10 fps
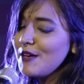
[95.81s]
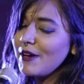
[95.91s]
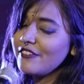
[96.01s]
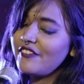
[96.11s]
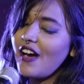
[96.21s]

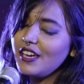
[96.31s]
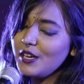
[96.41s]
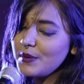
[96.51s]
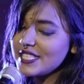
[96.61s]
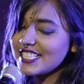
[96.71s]
My
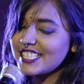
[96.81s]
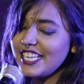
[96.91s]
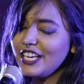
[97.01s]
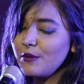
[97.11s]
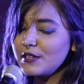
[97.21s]
fire was
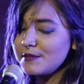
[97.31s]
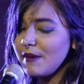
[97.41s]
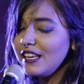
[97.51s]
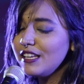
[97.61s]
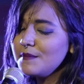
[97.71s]
extinguished,
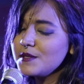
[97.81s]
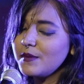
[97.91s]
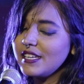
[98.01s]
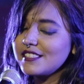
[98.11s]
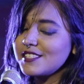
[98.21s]
my limbs
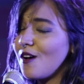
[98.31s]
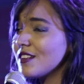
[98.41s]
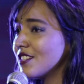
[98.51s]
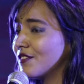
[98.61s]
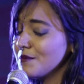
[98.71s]
were
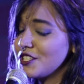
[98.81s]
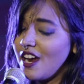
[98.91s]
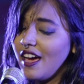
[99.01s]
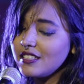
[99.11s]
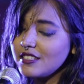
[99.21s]
exhausted from
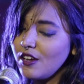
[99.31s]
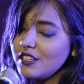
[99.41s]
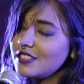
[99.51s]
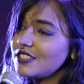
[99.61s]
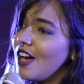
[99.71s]
trying to
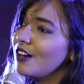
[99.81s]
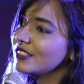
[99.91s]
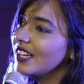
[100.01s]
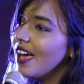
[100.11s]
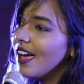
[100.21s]
not
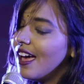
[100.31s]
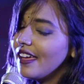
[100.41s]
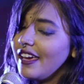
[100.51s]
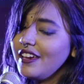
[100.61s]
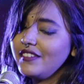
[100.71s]
drown.
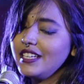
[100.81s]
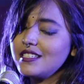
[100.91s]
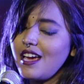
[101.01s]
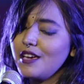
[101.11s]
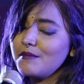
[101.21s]
And every
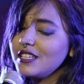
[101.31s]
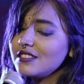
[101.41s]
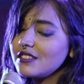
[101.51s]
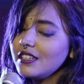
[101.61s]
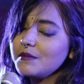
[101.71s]
time I
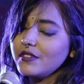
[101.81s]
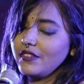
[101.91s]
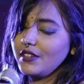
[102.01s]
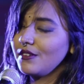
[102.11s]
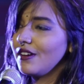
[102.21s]
dream of you,